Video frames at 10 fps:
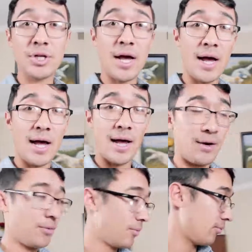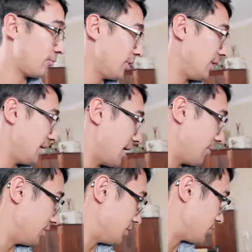I don't really
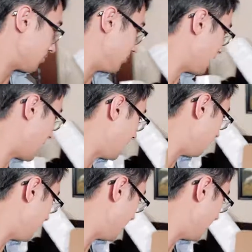count this giant